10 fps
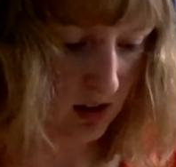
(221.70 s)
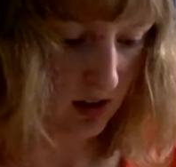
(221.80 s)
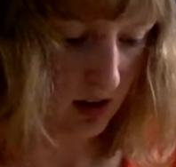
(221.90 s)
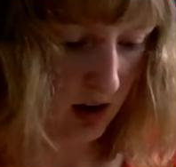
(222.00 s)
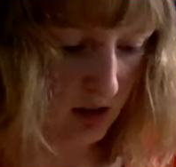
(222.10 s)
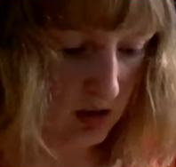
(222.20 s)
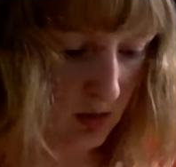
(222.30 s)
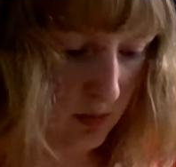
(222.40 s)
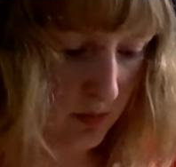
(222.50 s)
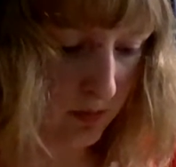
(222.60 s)
I had
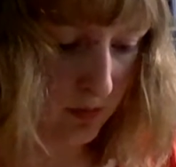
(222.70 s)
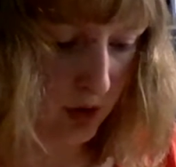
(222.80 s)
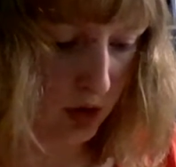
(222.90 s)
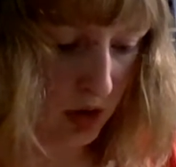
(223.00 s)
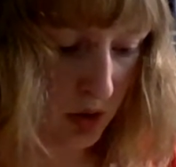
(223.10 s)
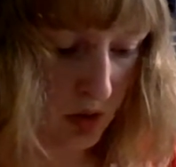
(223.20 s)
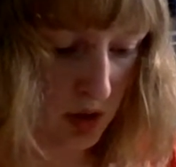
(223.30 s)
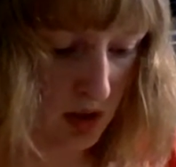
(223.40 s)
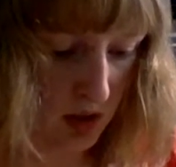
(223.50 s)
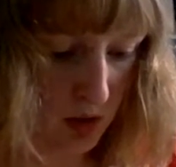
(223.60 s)
some green
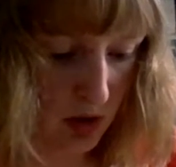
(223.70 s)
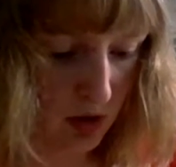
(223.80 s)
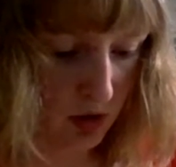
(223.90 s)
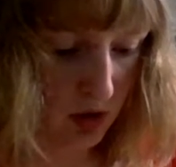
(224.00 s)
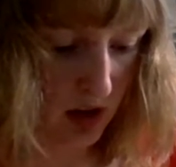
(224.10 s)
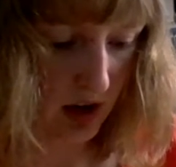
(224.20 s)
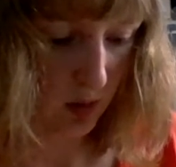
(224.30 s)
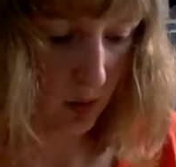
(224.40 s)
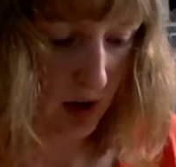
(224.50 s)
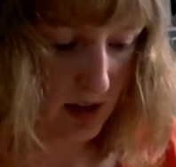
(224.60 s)
ones that I wanted to include that had
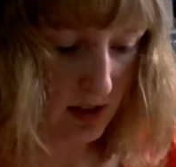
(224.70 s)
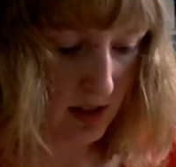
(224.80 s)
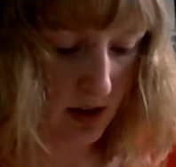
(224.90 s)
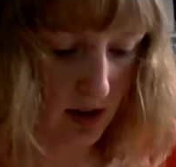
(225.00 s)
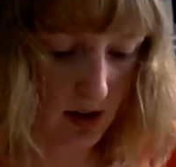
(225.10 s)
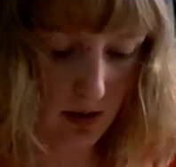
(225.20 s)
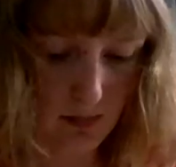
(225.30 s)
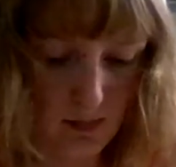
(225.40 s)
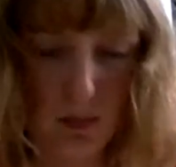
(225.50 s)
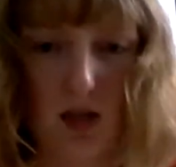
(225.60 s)
white, so then I ended up
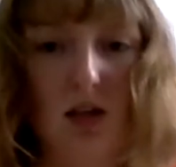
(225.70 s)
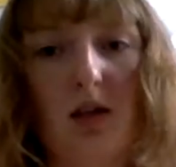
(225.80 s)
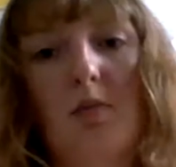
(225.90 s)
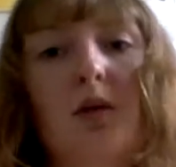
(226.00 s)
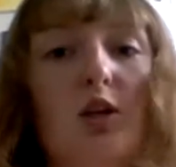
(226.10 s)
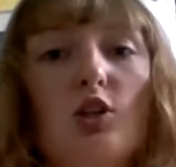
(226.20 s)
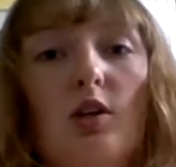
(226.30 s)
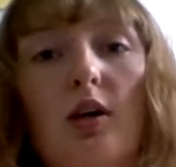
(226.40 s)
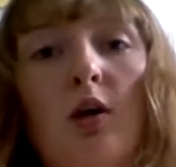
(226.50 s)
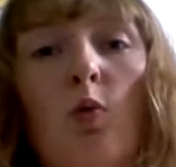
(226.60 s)
making the
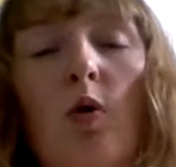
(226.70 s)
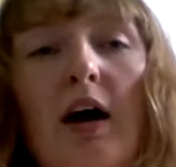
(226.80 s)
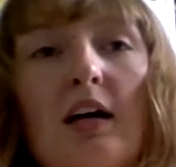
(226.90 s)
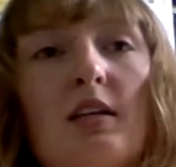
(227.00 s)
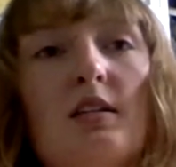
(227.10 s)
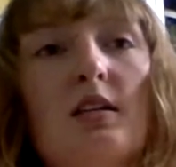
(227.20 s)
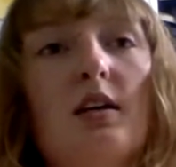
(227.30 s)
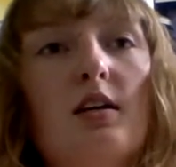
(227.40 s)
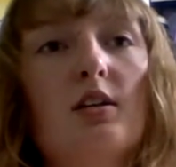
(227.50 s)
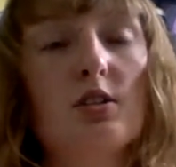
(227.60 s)
mixture. And white
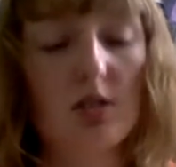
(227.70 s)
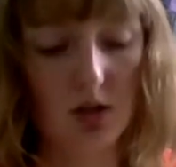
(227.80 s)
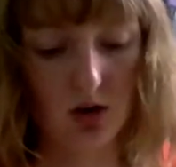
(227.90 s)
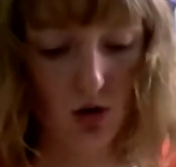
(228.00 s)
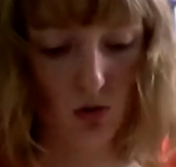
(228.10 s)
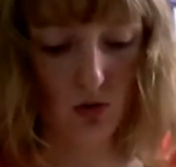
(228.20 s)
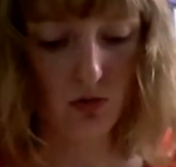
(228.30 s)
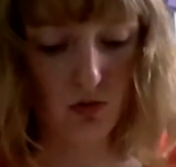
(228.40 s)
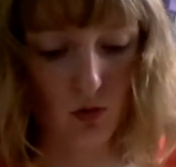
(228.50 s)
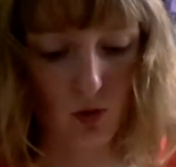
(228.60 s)
is known
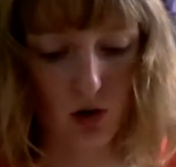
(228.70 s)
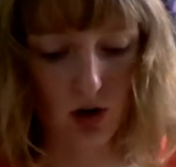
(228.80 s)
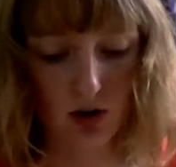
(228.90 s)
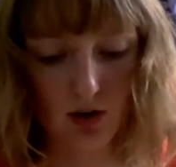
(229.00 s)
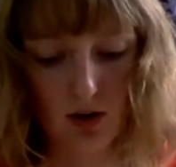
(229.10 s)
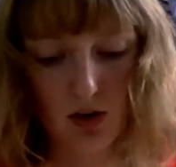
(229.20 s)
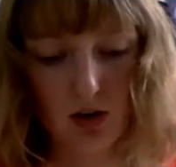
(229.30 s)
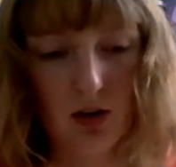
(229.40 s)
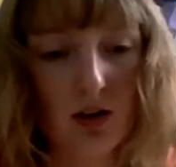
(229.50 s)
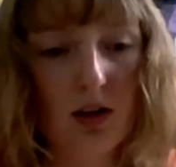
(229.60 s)
for
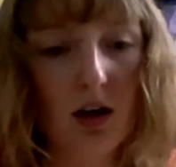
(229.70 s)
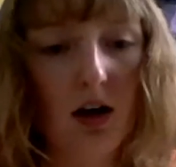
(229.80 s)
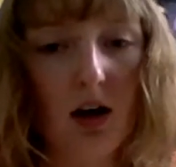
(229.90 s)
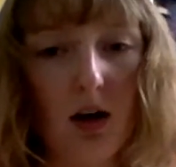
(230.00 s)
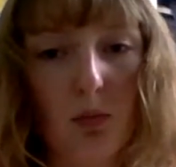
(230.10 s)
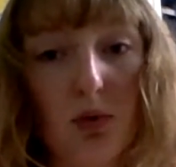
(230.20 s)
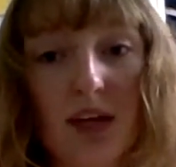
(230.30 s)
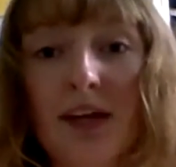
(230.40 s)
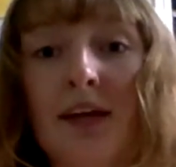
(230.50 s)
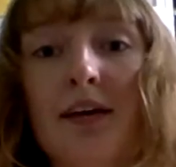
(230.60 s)

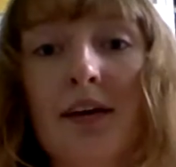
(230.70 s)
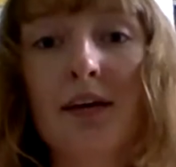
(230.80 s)
bringing